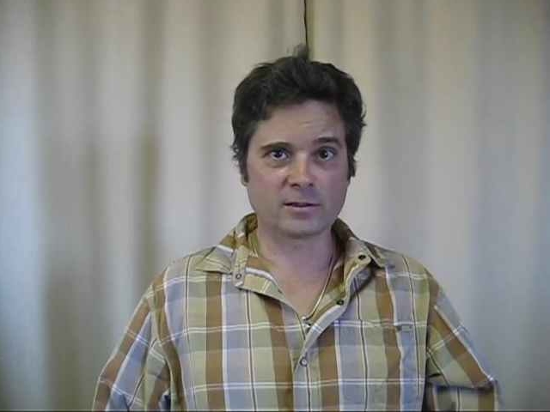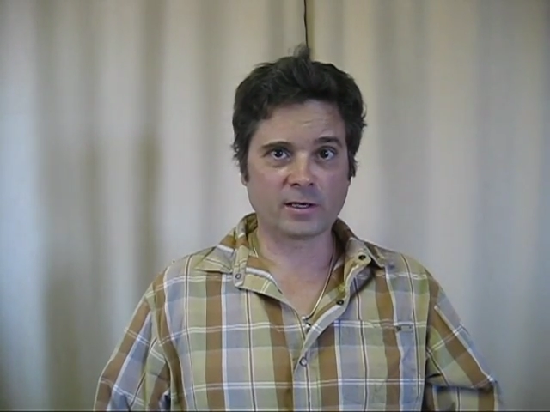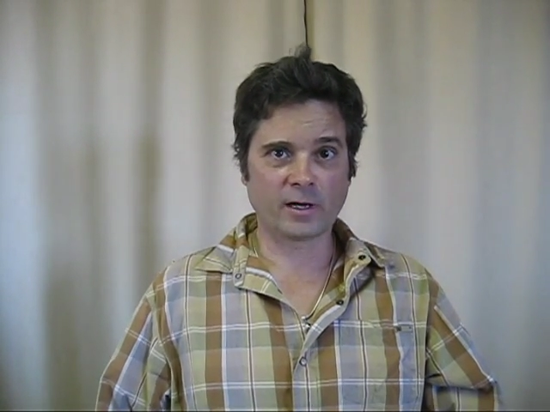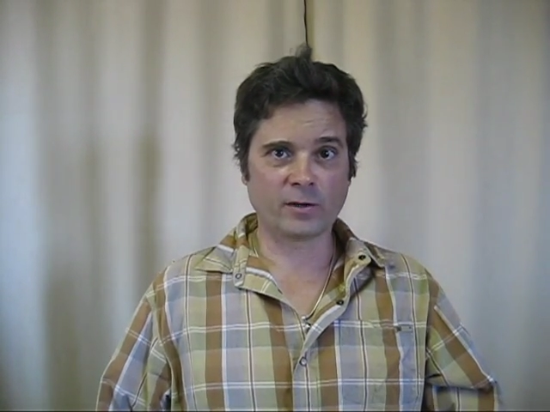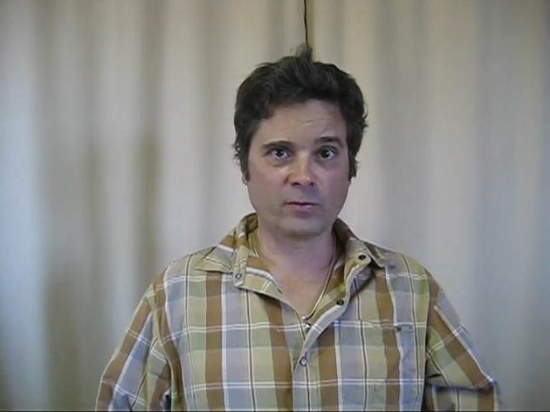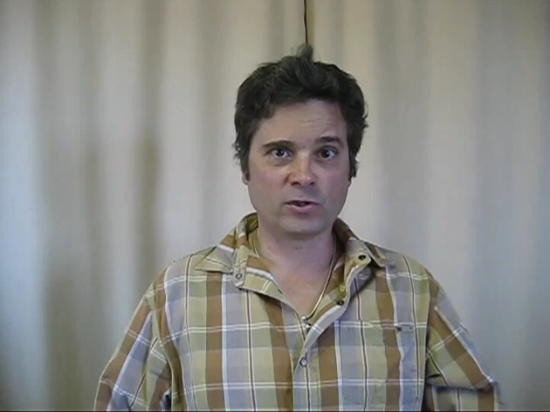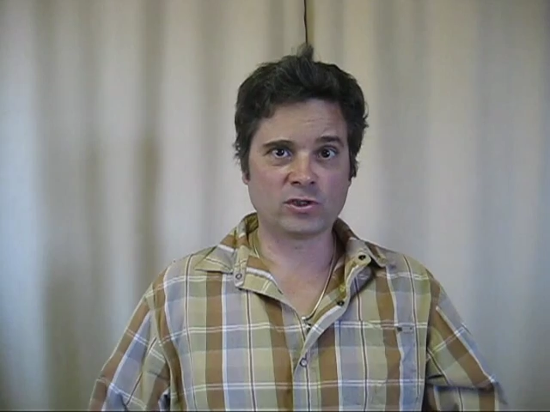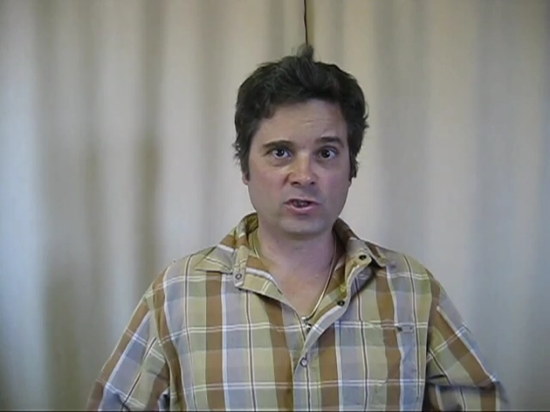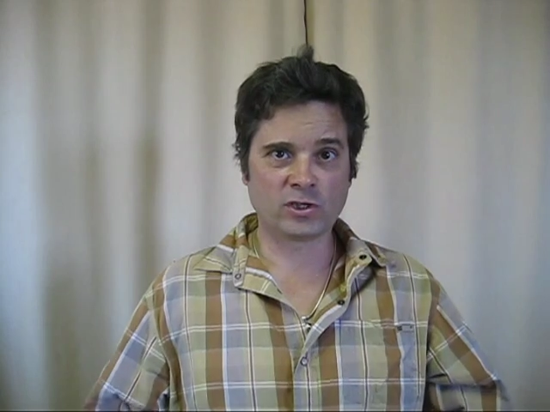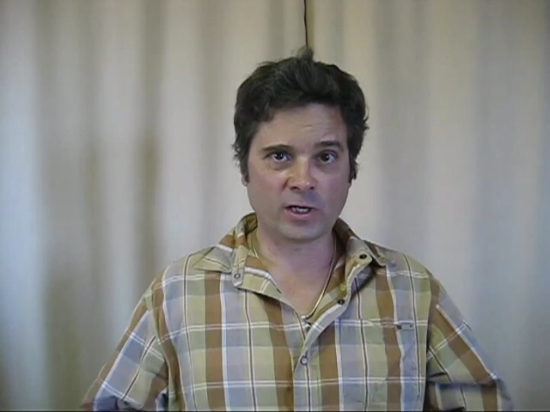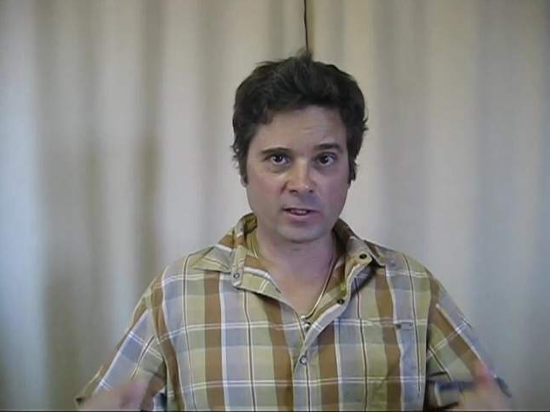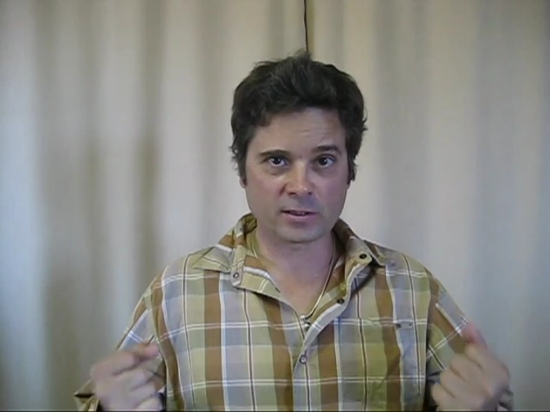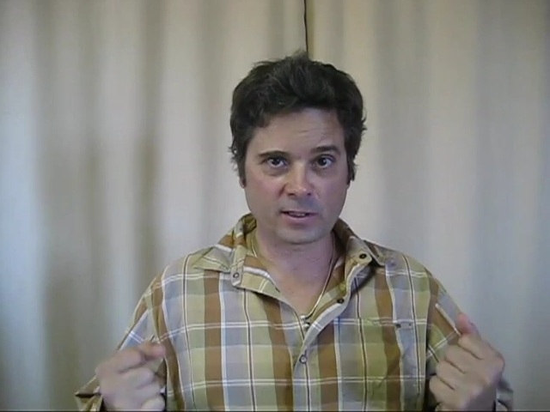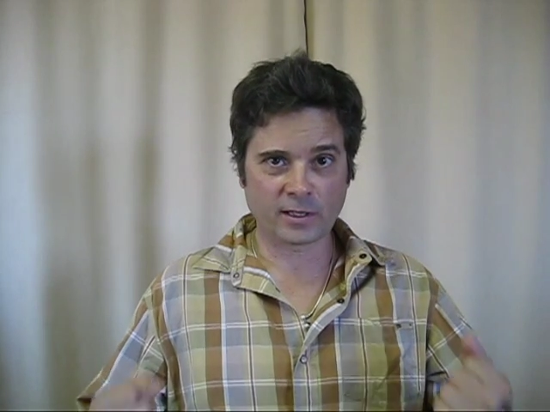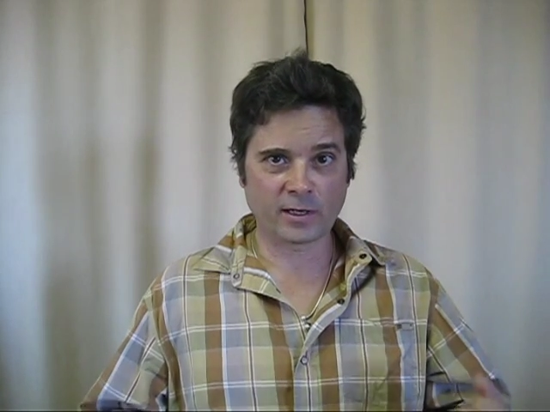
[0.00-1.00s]
i was
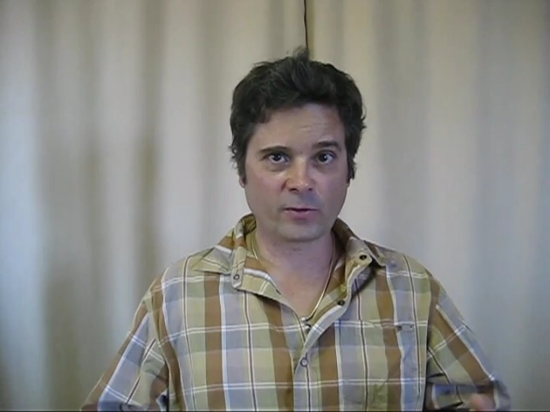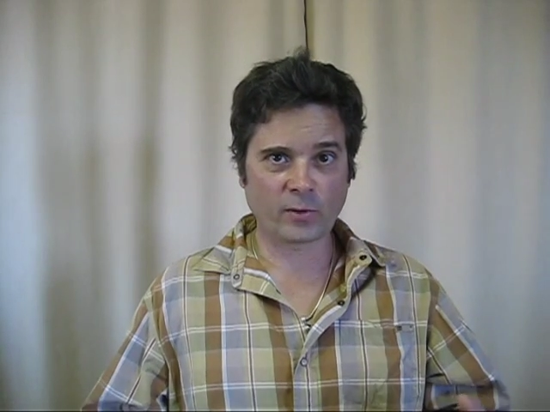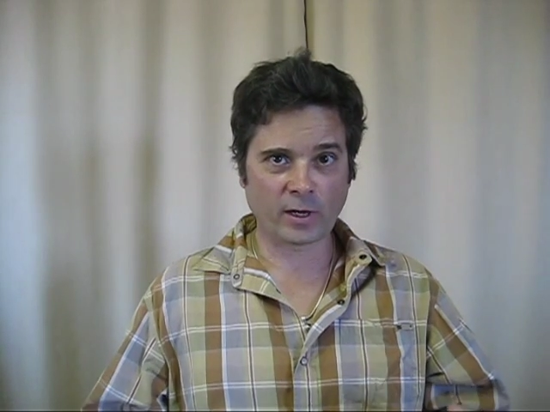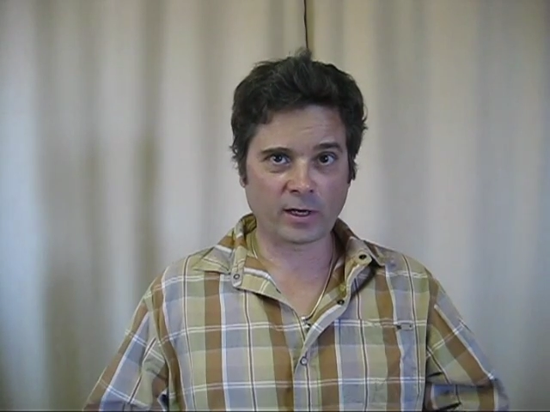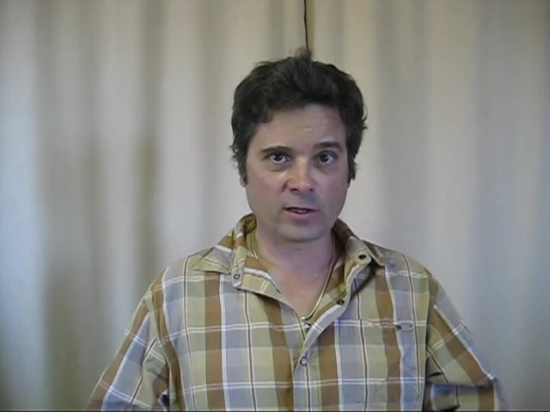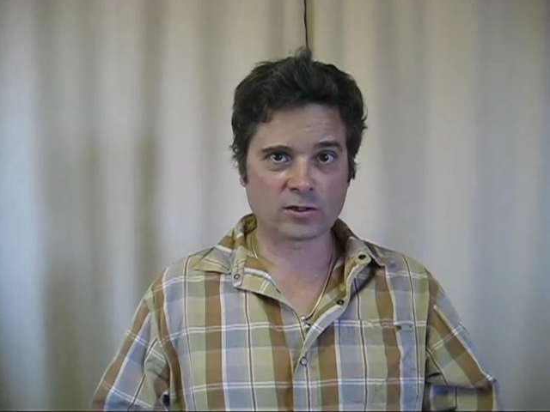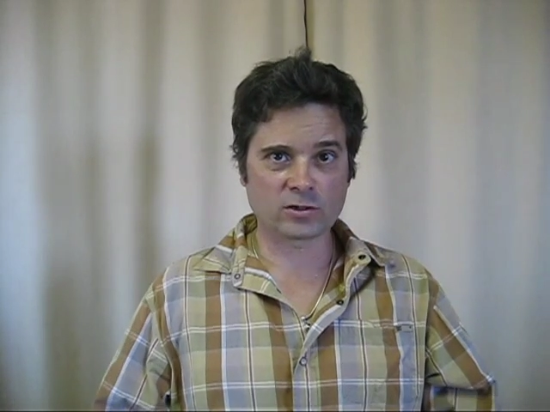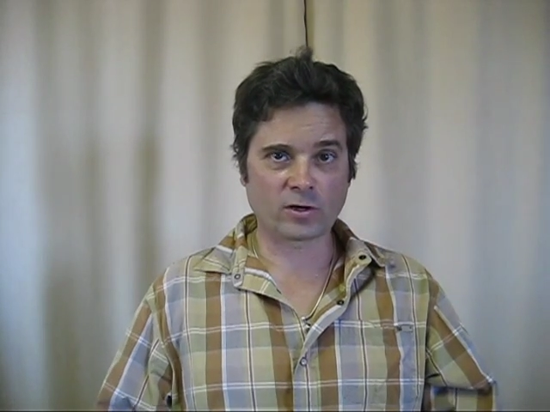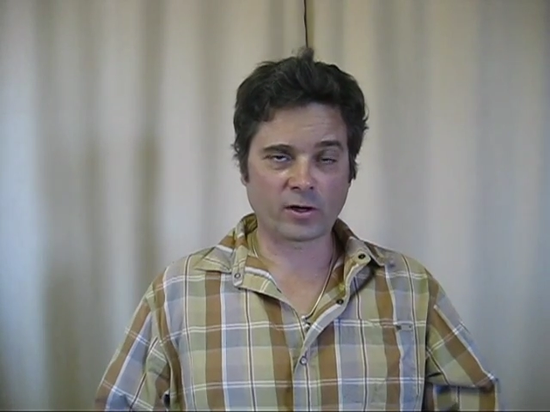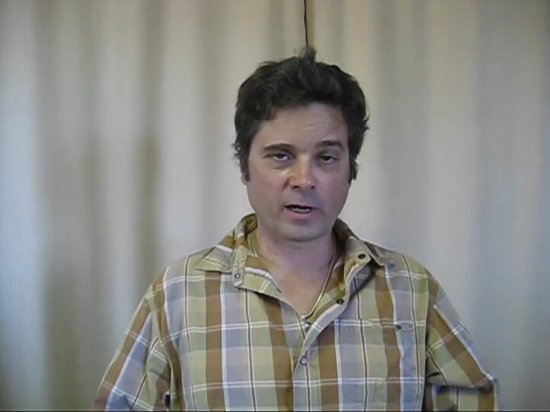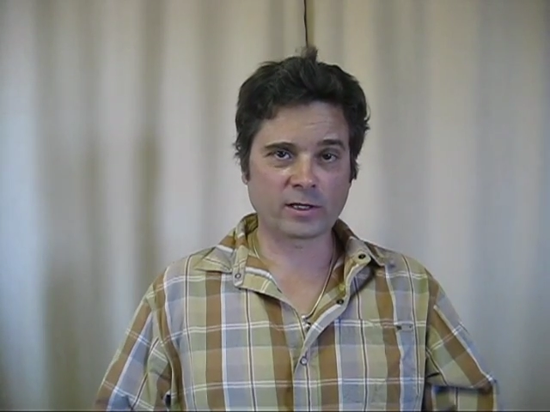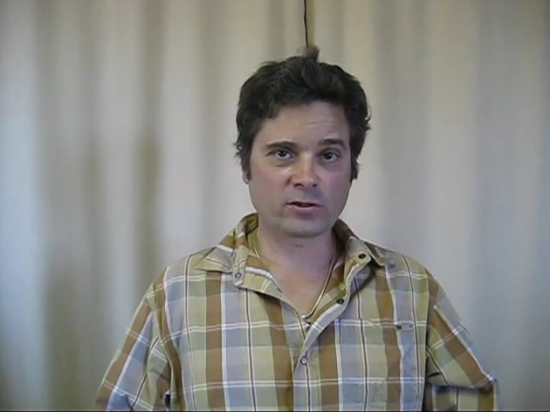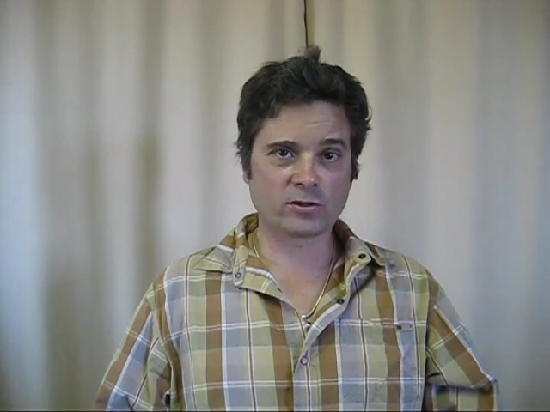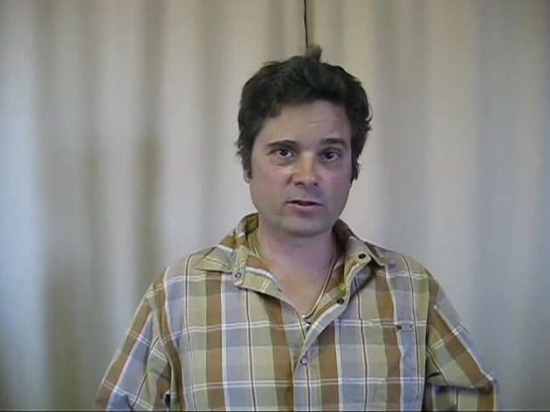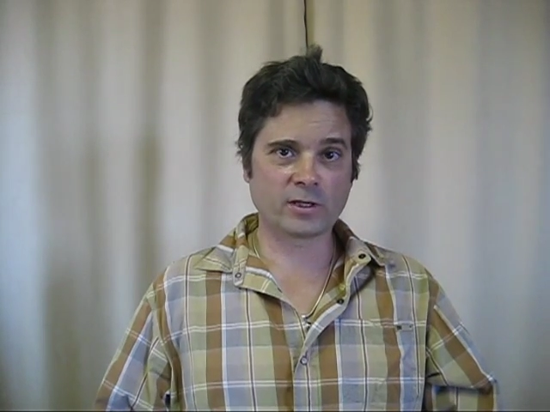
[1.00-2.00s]
just getting ready to start
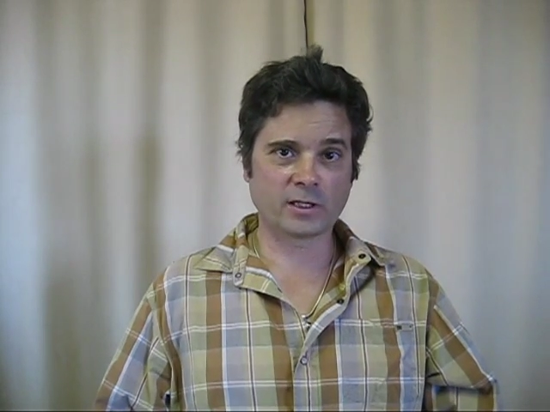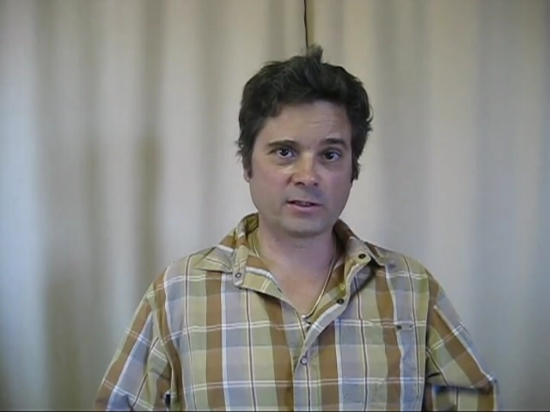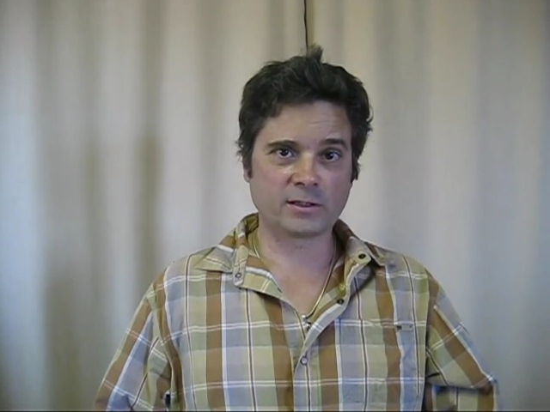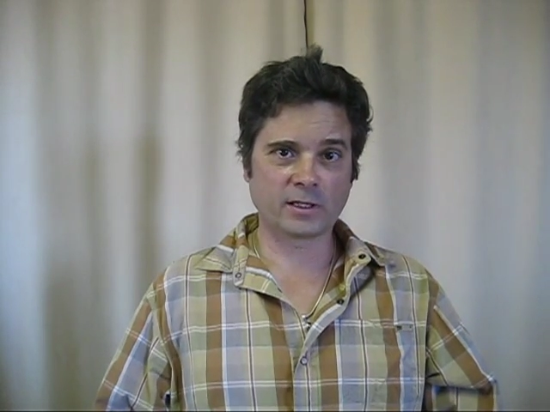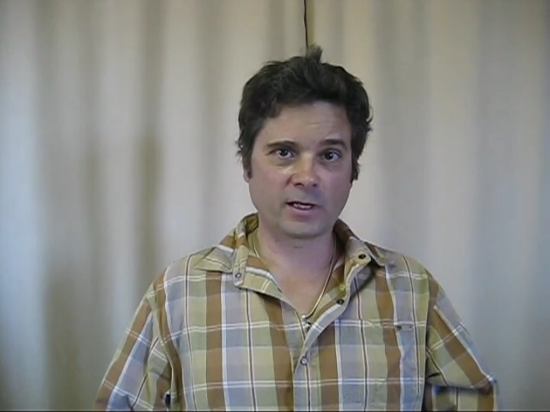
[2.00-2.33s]
exercising